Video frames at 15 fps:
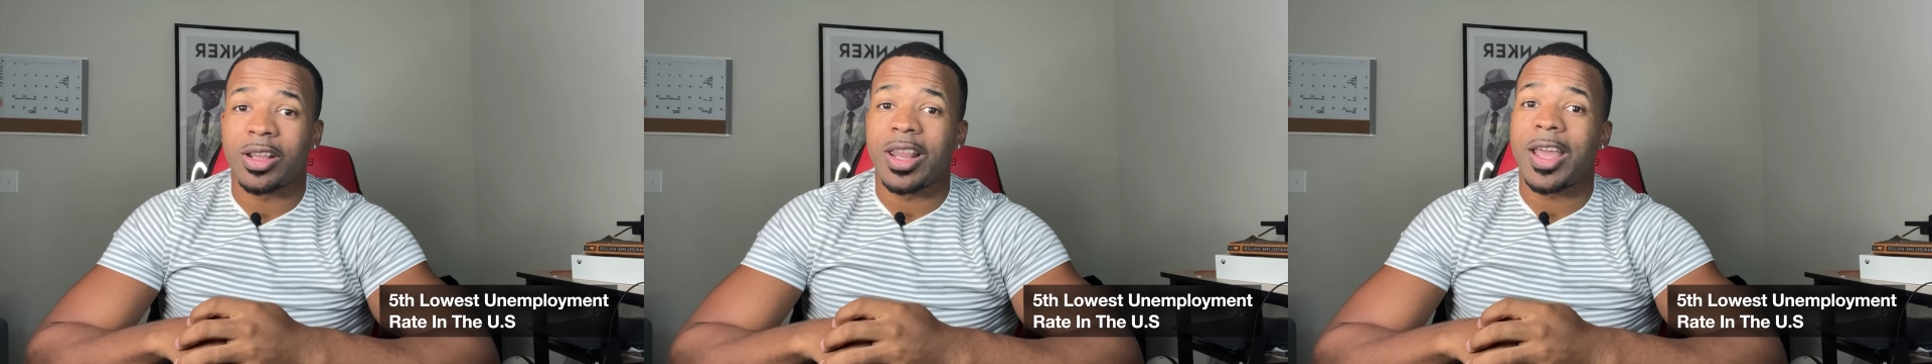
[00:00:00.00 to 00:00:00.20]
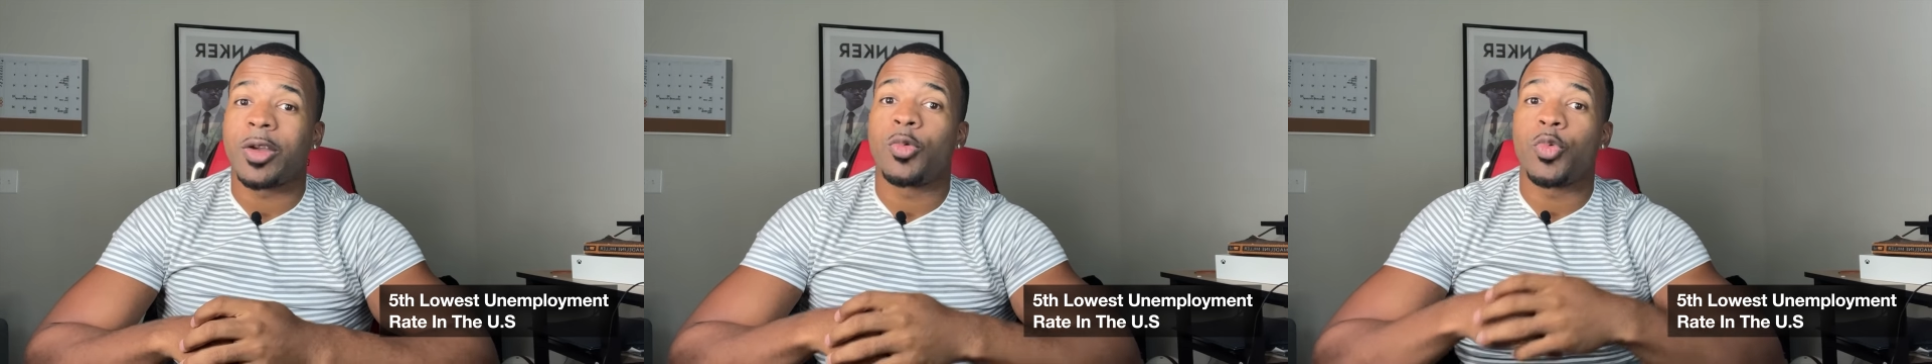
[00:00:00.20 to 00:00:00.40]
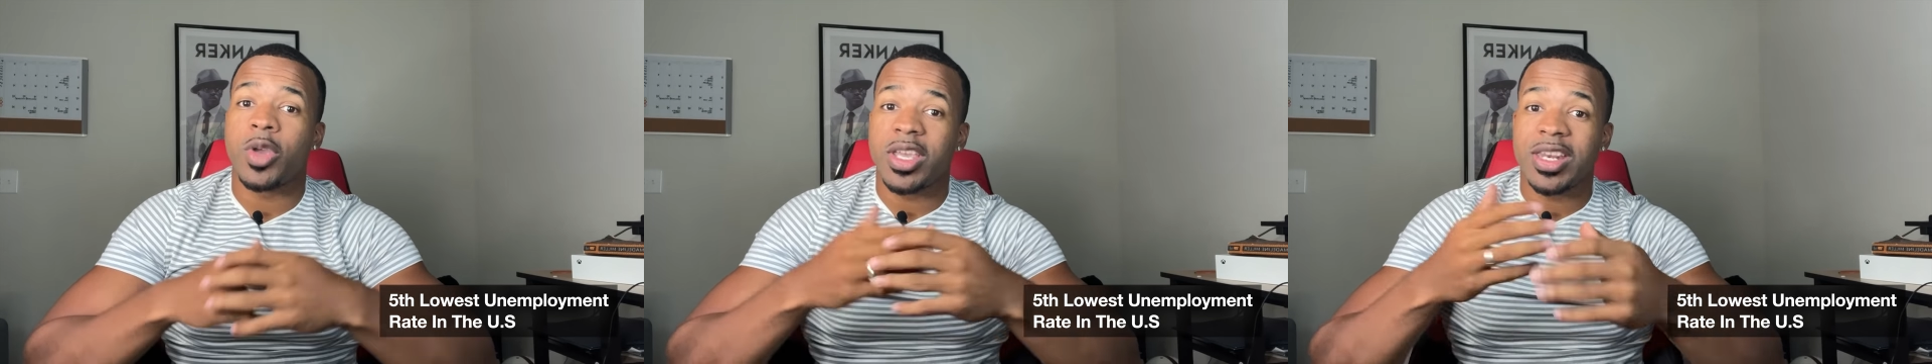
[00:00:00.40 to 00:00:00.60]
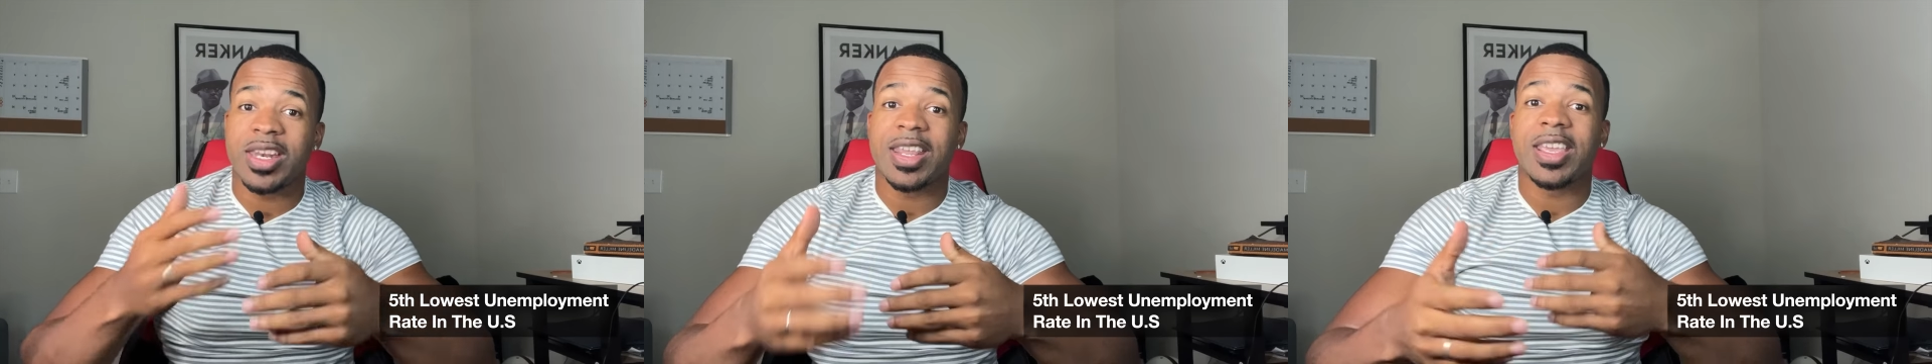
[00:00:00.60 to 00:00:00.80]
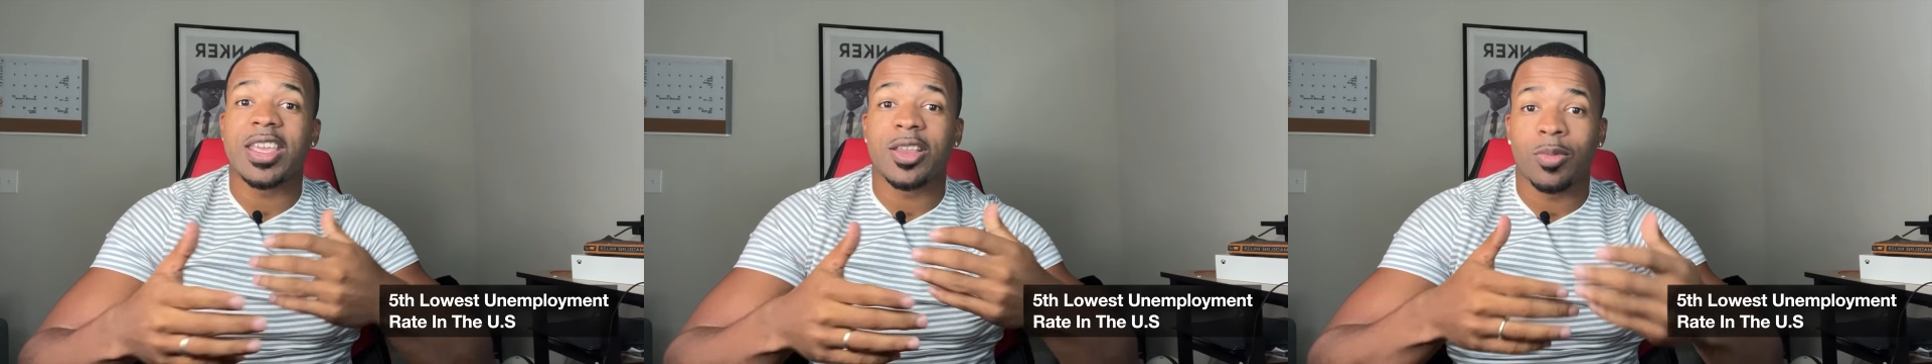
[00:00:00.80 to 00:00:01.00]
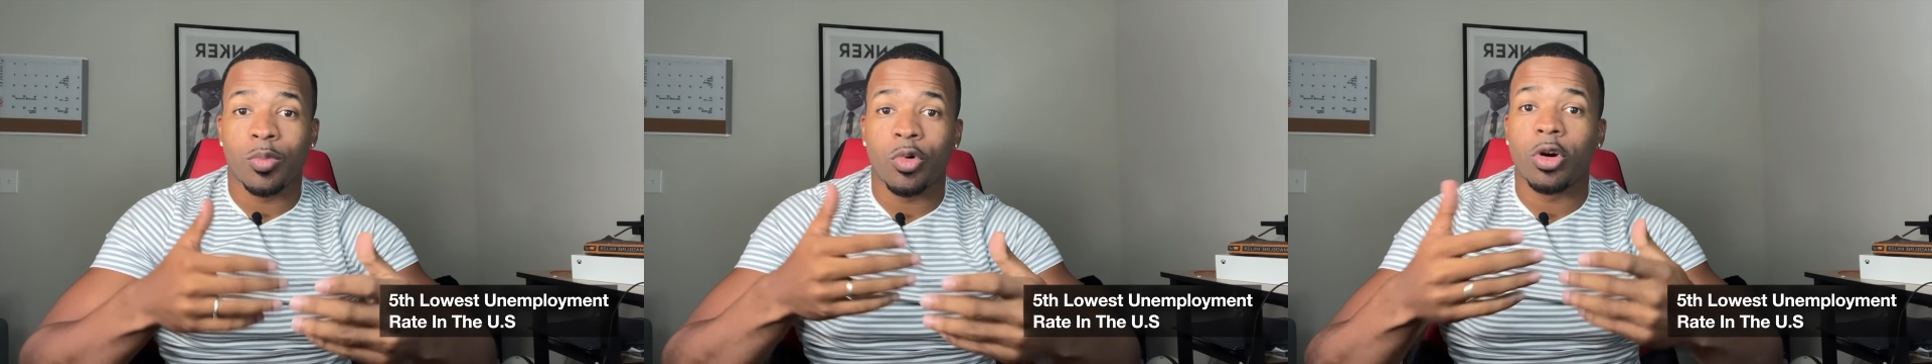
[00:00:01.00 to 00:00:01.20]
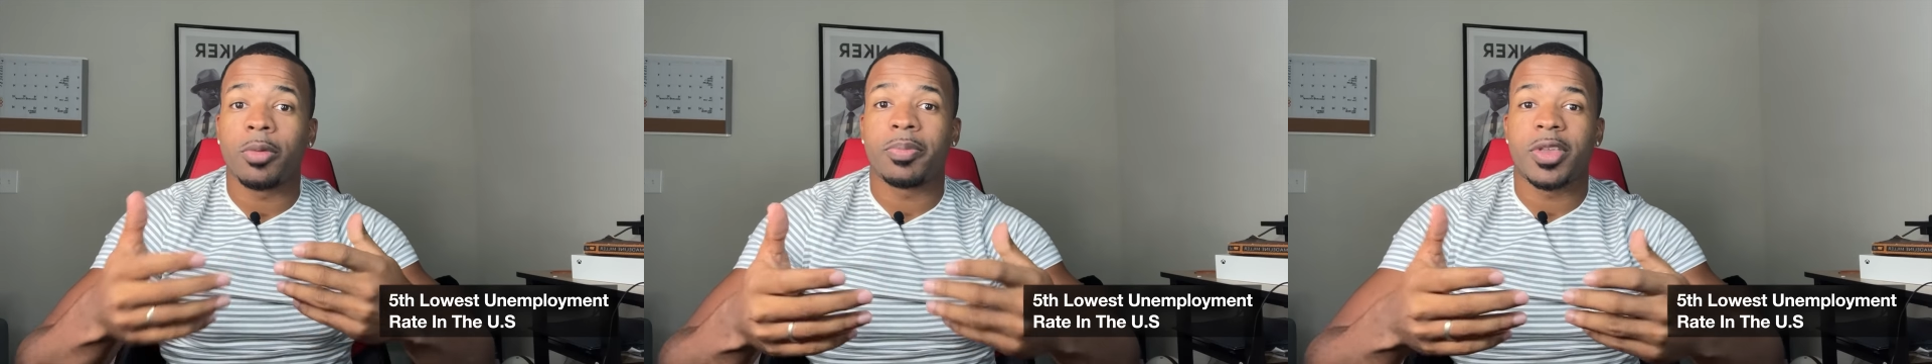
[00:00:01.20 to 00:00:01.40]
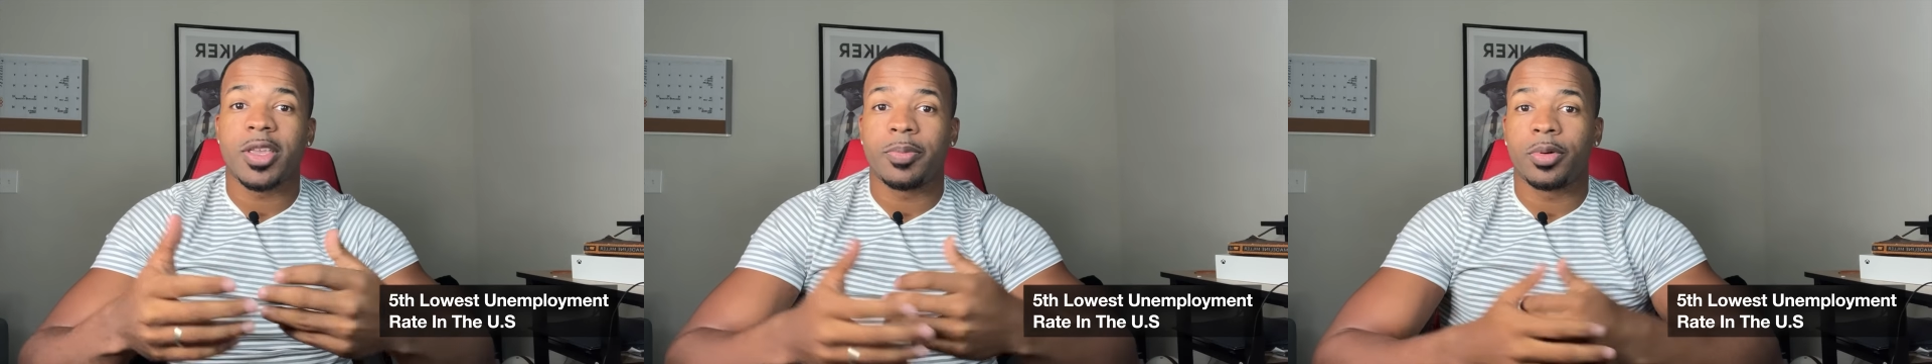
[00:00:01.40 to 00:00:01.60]
Like, we need more
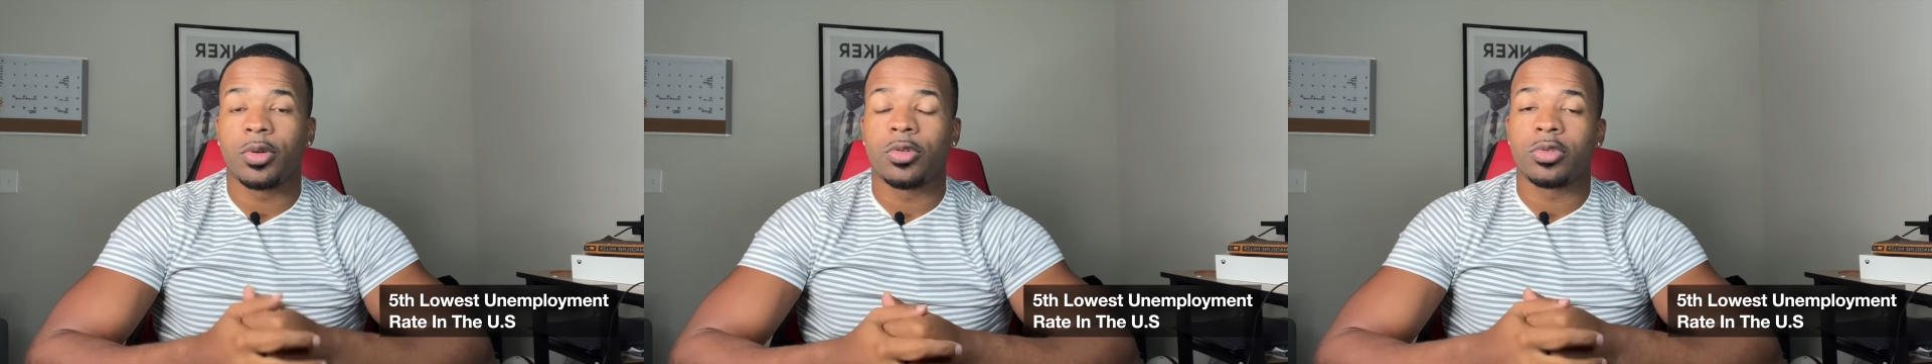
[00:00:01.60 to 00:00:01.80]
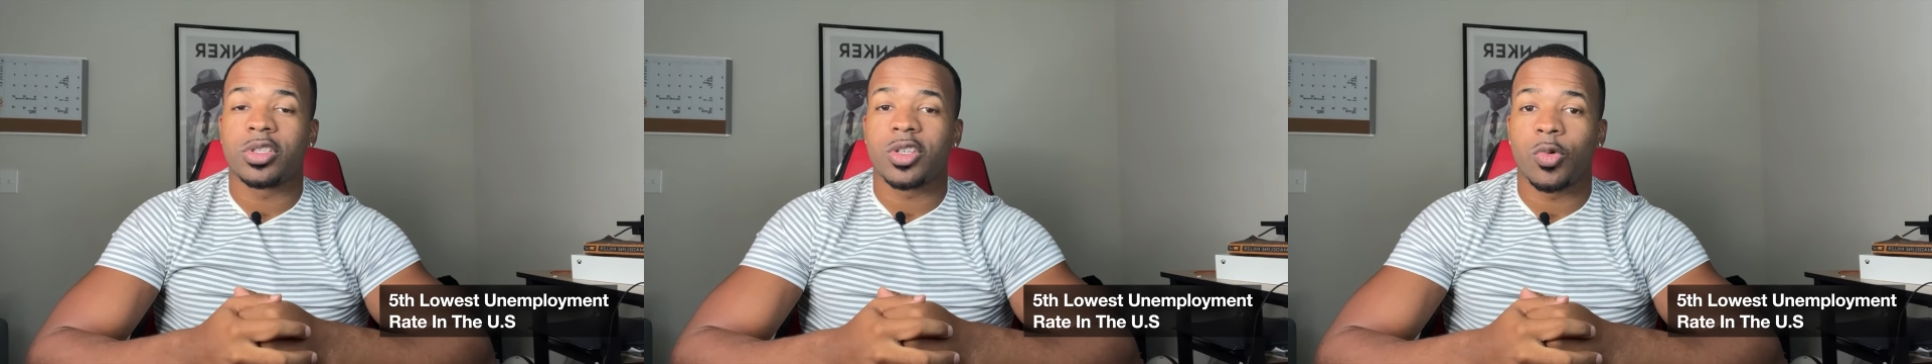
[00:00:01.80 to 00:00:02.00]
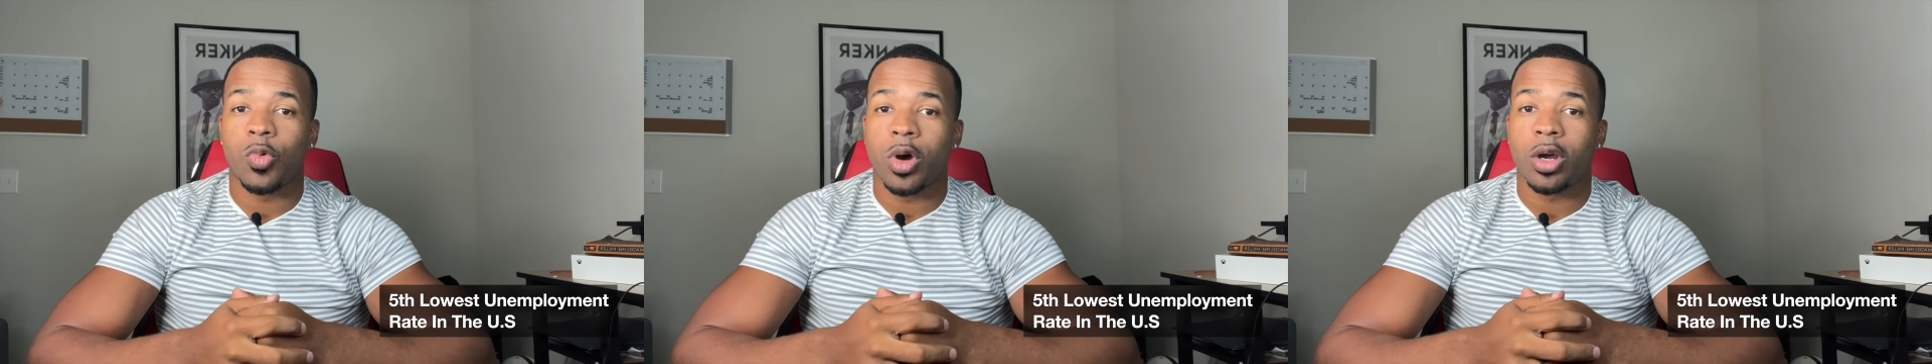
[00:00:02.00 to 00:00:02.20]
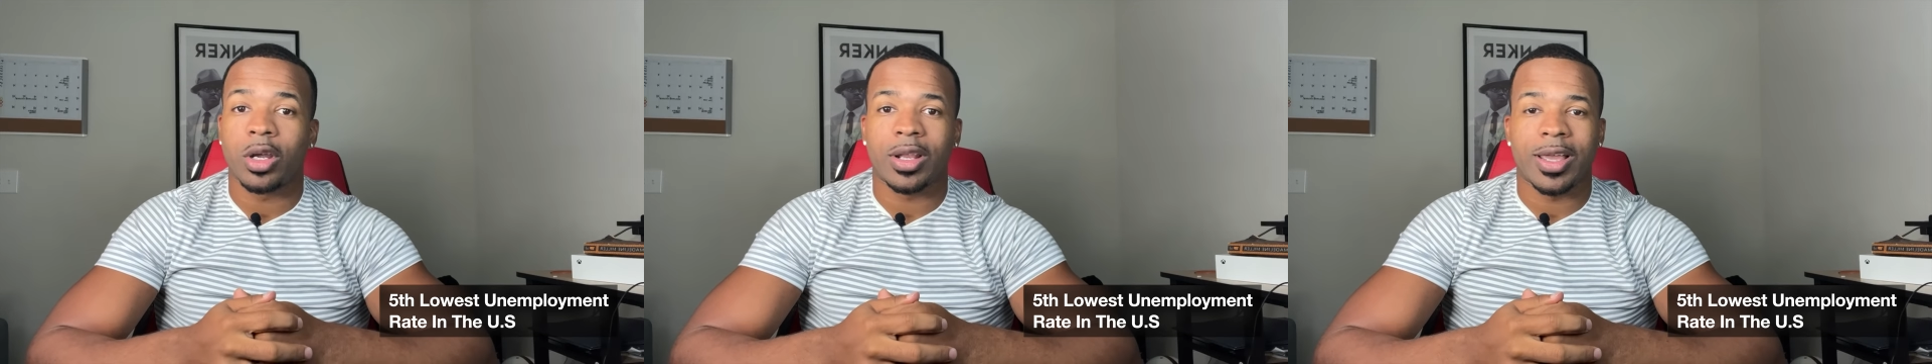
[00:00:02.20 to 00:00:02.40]
people to work.